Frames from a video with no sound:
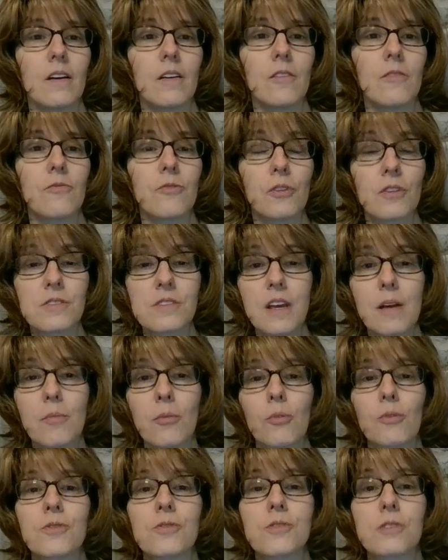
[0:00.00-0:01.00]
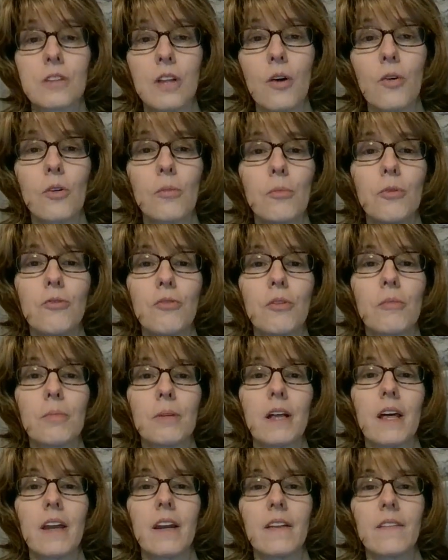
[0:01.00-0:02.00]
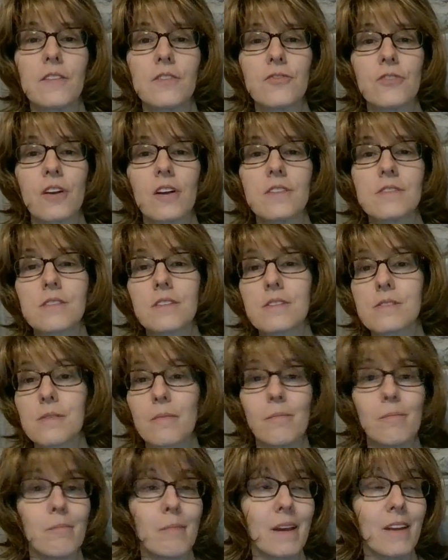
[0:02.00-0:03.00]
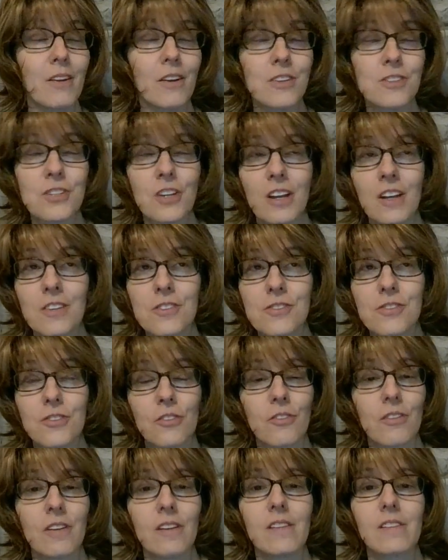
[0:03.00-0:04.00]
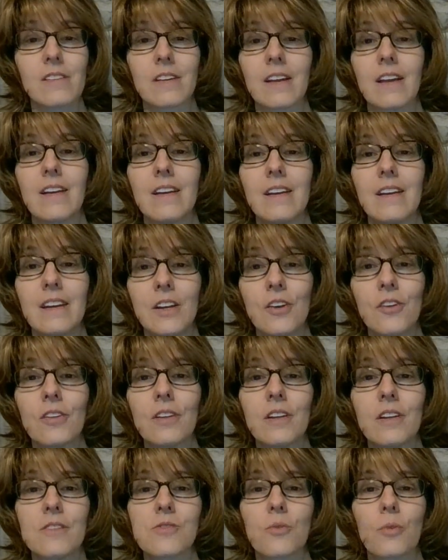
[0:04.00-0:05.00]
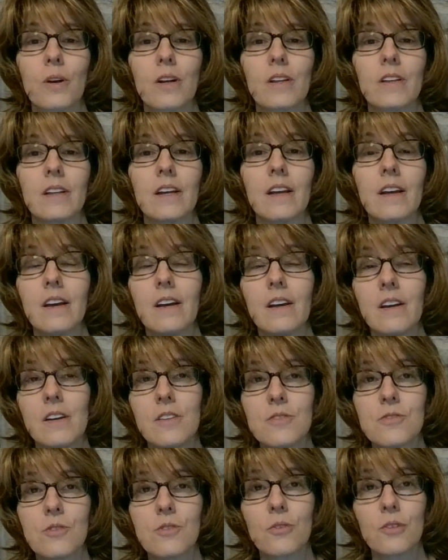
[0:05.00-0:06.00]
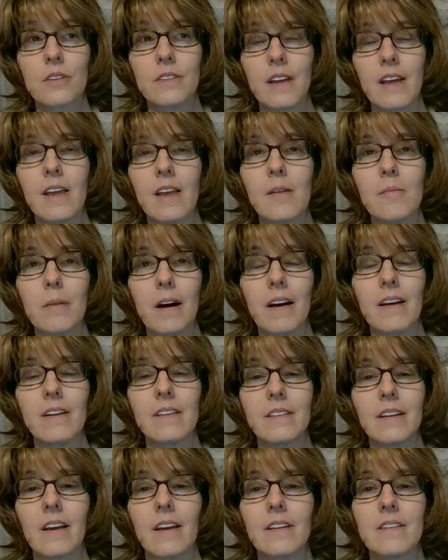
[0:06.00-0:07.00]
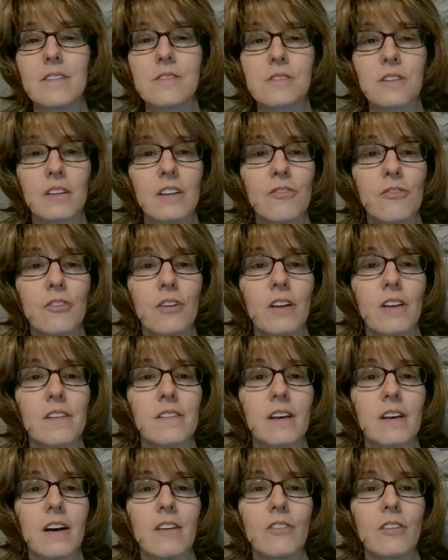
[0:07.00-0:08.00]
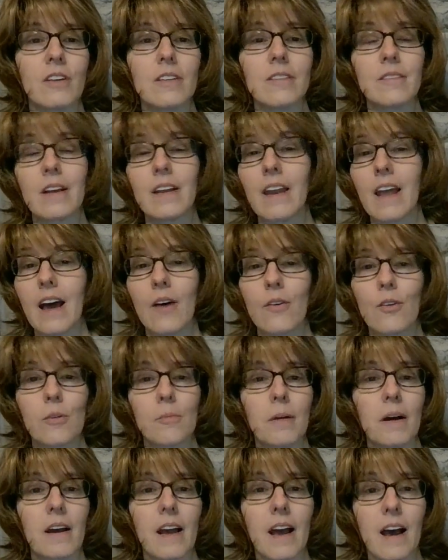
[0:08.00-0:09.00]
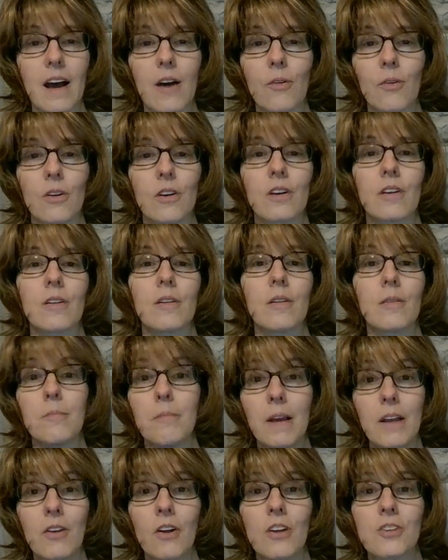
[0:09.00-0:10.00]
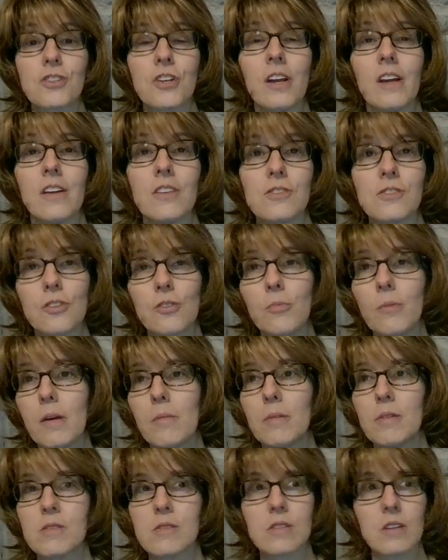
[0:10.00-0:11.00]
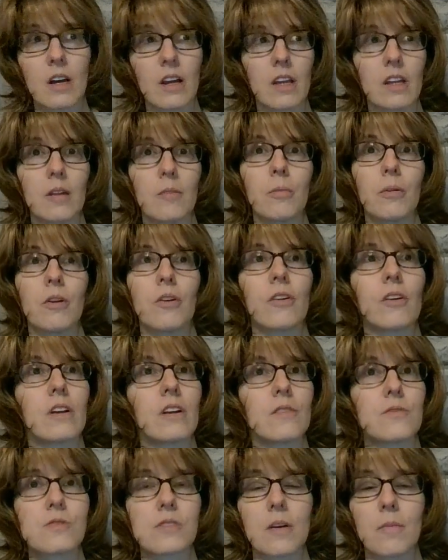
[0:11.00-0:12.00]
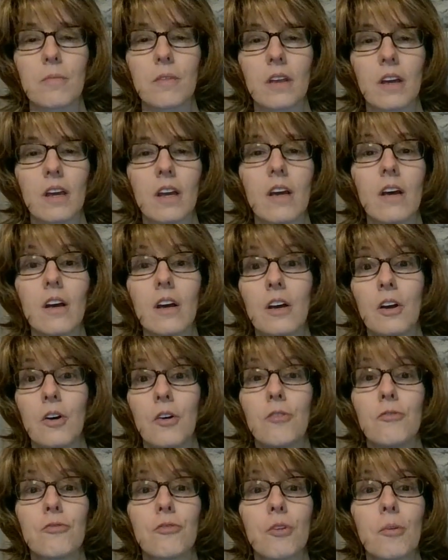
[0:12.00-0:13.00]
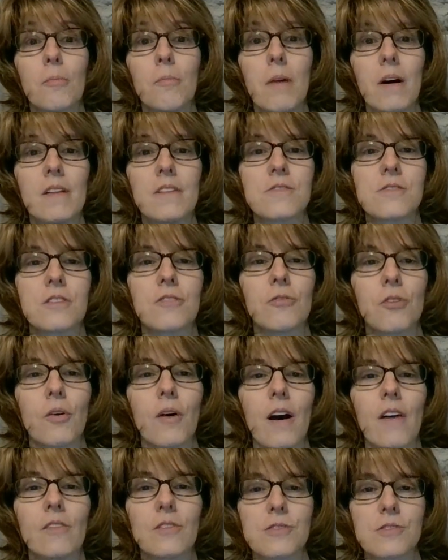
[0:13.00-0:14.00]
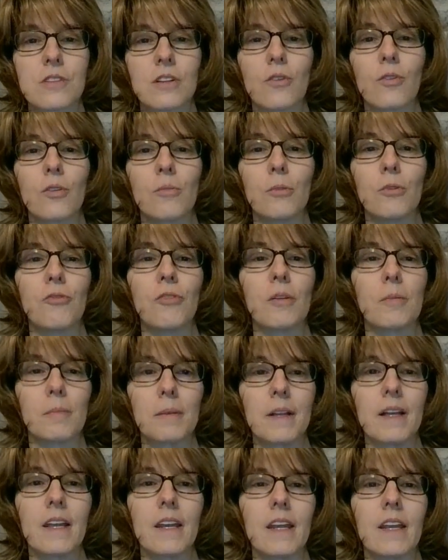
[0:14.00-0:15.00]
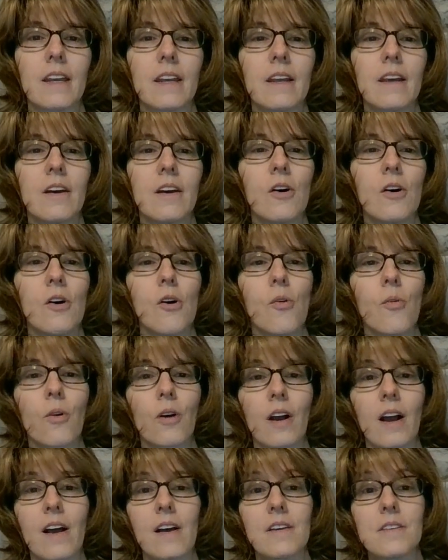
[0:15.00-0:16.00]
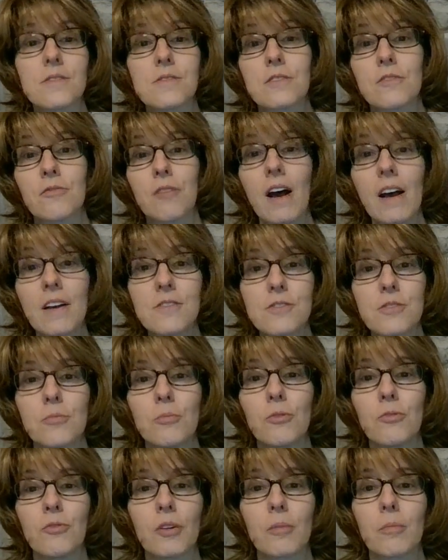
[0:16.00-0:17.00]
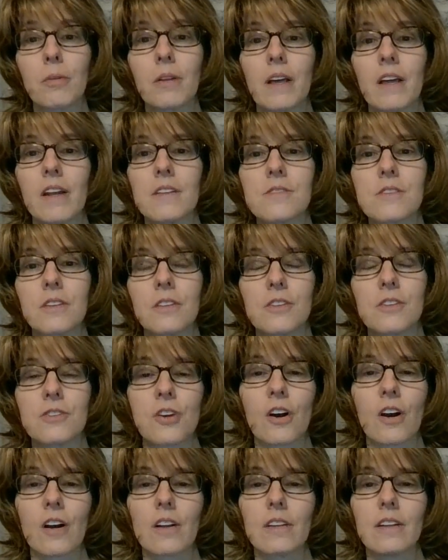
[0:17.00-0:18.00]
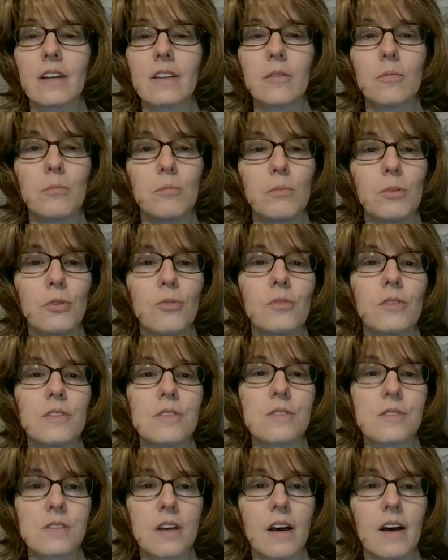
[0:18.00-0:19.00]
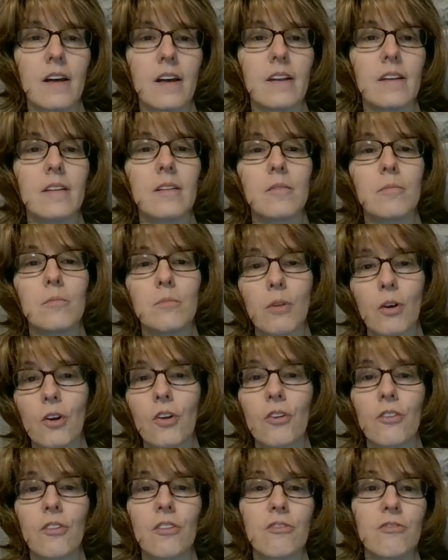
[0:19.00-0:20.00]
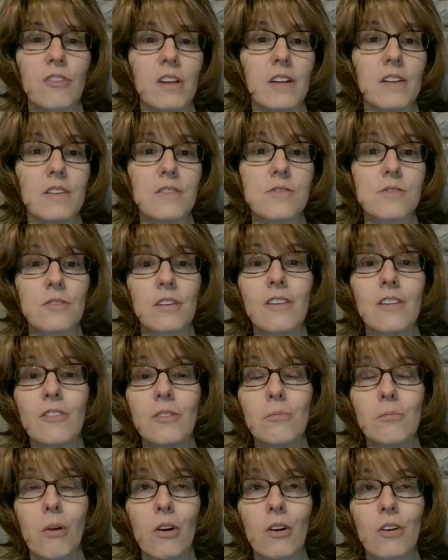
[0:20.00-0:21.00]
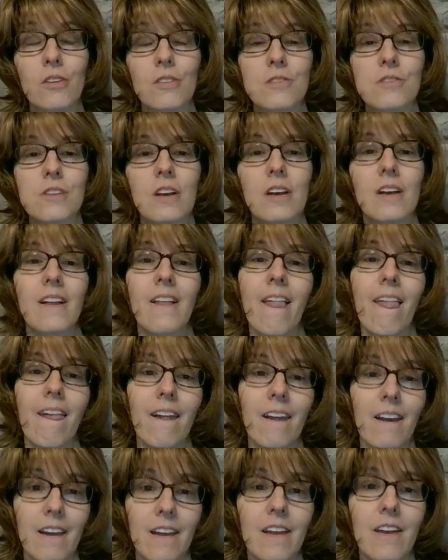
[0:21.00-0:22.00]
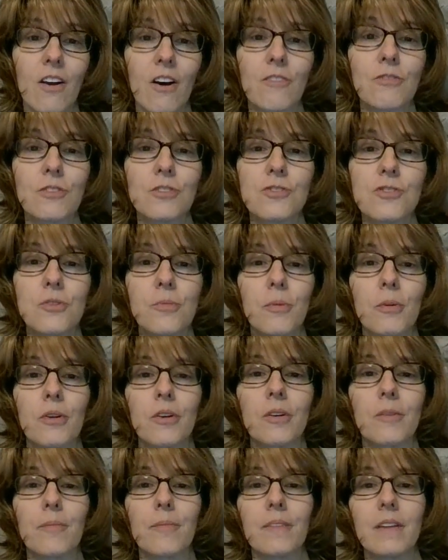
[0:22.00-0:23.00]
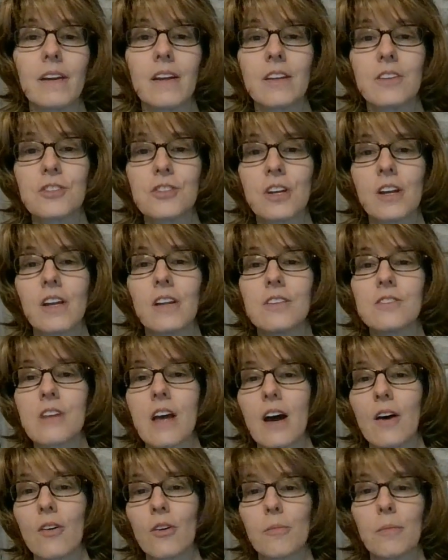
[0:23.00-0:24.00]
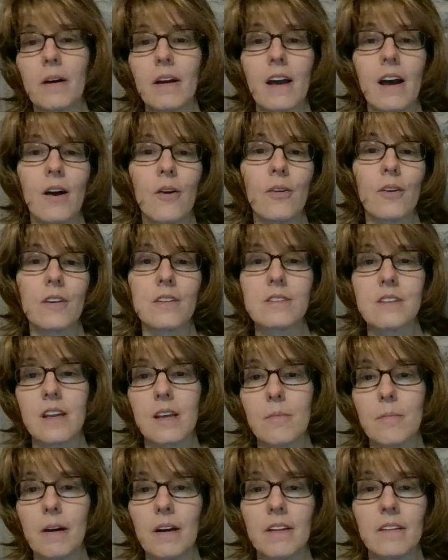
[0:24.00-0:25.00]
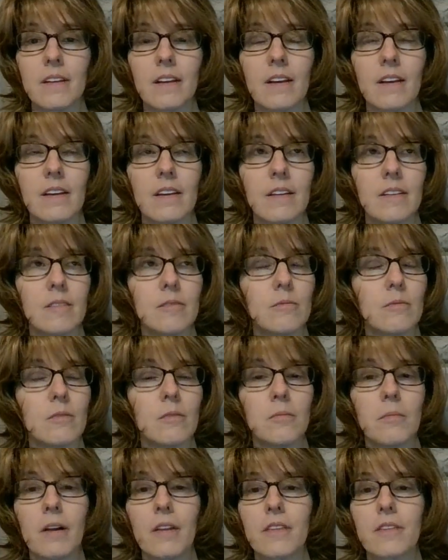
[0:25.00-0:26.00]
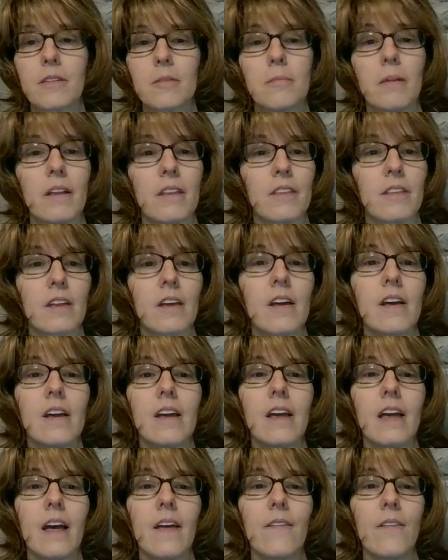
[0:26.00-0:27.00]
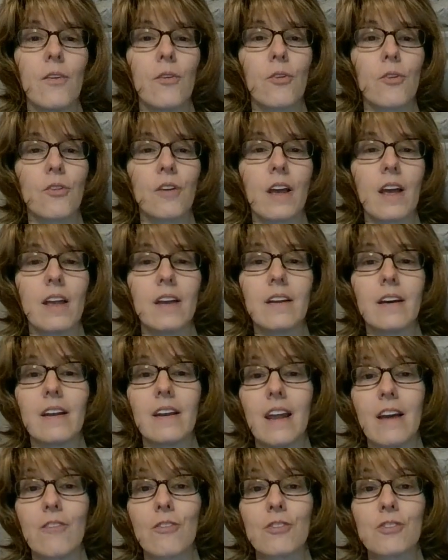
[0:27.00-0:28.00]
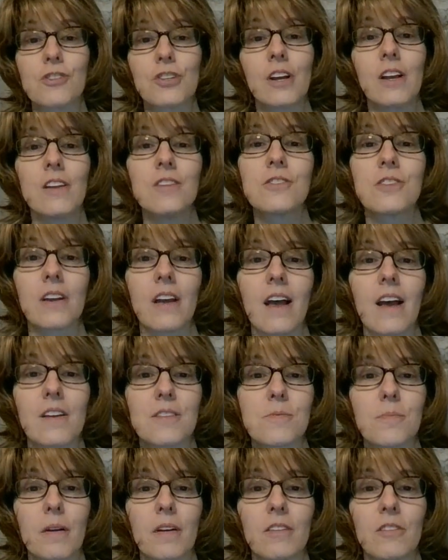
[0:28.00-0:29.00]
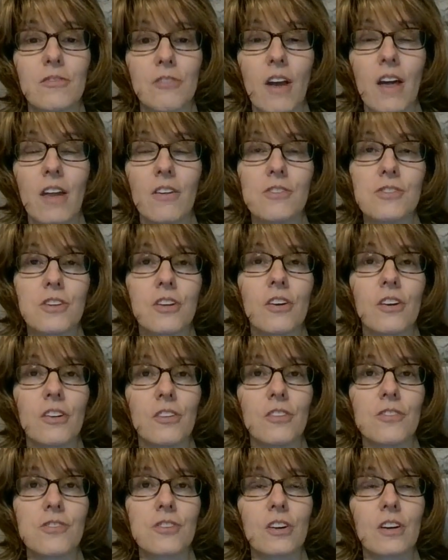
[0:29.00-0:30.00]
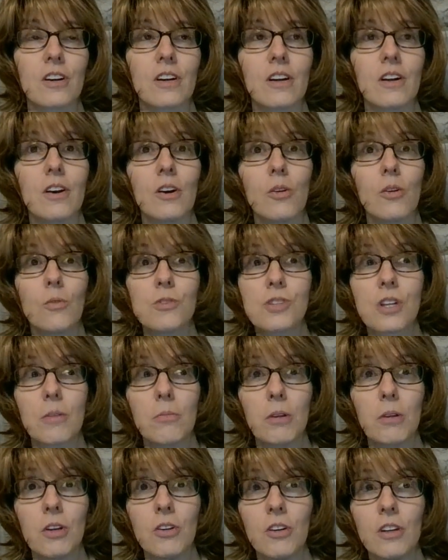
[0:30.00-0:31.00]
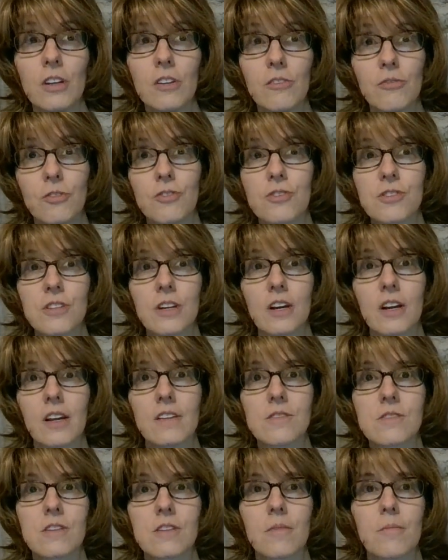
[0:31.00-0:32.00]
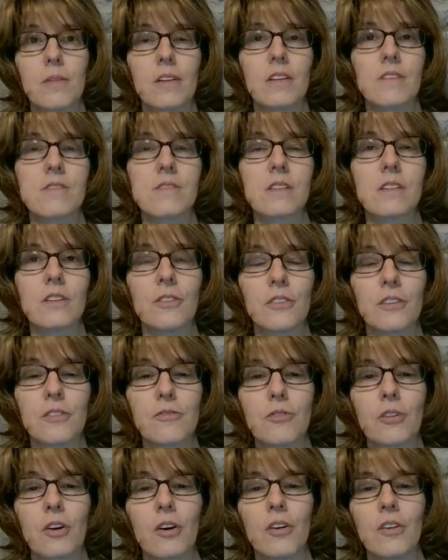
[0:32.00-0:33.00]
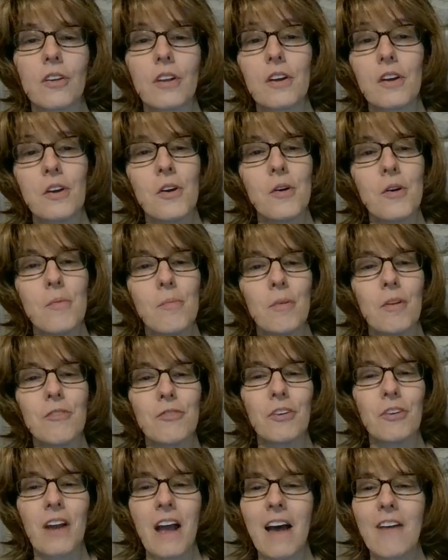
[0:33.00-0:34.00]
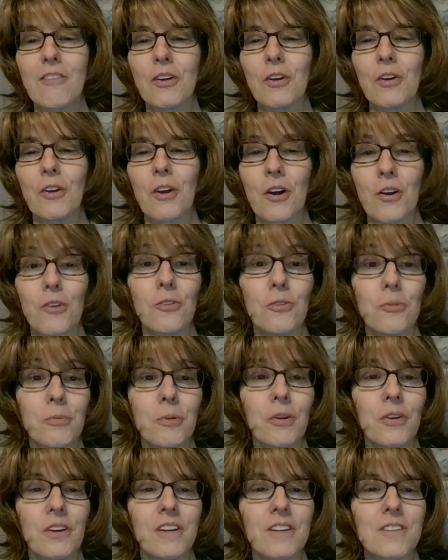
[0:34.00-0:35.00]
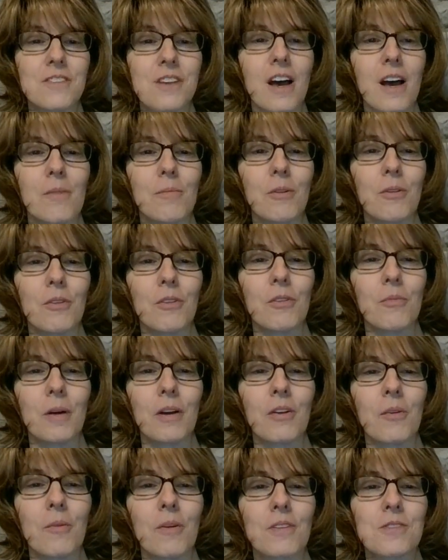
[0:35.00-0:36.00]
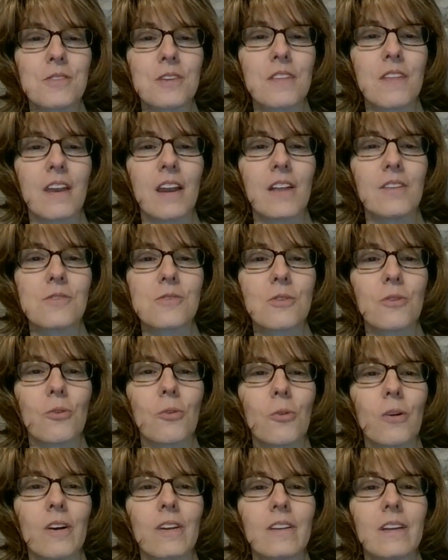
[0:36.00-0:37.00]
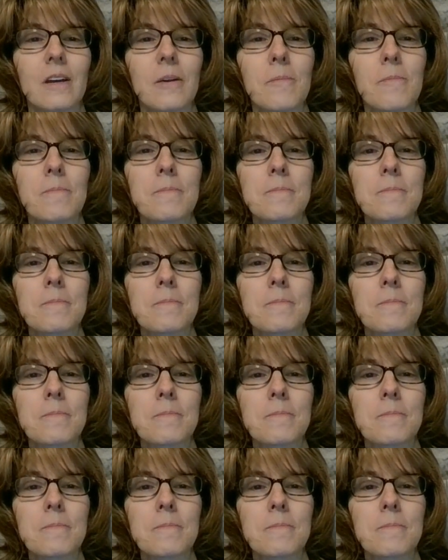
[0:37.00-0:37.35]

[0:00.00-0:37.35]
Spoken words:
For example, a slower moving planet in the transits may not change degrees nearly as quickly, so the day-by-day significance of it and hour-by-hour may not change. You may be stuck in a period of something for months if you have a slower moving planet, whereas the faster moving planets in the chart, like the Moon, the Sun, Mercury, Venus, or even Mars, and often Jupiter, they can change hour-by-hour, day-by-day, month-to-month, and they'll create an ever-changing aspect of energy on your chart, which can be good if you're stuck in something that's a little difficult. But if you're having a good period of time, you might not want to see that end so quickly.